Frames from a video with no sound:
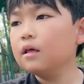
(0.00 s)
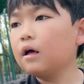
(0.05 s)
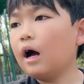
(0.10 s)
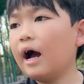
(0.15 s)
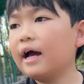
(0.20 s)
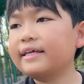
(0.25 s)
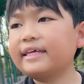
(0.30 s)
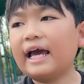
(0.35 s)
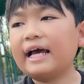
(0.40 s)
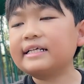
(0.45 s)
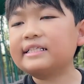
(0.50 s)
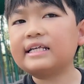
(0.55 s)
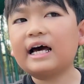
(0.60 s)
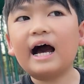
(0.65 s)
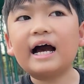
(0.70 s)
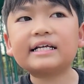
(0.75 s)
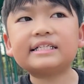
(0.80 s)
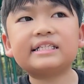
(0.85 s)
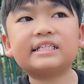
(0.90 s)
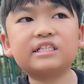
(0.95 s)
I guess
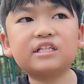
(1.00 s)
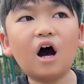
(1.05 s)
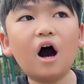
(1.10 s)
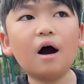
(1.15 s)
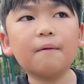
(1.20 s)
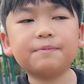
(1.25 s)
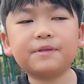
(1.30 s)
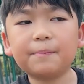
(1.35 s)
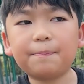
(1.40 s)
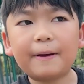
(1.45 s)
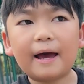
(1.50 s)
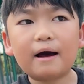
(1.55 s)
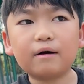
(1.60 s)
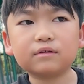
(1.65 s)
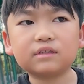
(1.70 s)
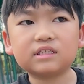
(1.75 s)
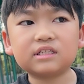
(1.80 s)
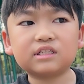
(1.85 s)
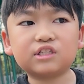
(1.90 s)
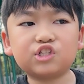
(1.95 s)
I stopped
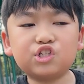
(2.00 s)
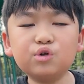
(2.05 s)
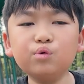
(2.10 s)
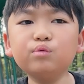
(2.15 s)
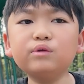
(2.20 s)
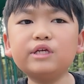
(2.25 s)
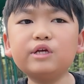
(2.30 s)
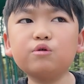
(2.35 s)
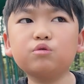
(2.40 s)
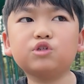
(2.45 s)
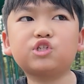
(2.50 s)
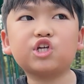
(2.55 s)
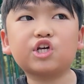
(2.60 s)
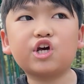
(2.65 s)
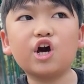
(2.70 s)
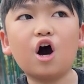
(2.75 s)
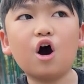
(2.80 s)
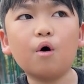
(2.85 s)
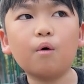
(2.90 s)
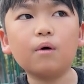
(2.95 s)
about 2 years
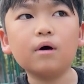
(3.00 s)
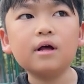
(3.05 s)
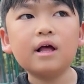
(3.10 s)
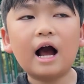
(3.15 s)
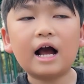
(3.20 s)
ago.